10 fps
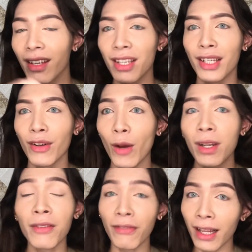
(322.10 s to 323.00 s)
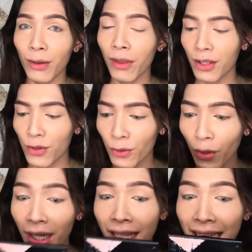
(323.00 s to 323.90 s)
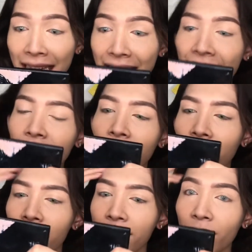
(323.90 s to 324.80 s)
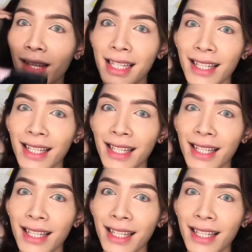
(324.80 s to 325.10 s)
you know, I want to follow the tutorial that I did. So let's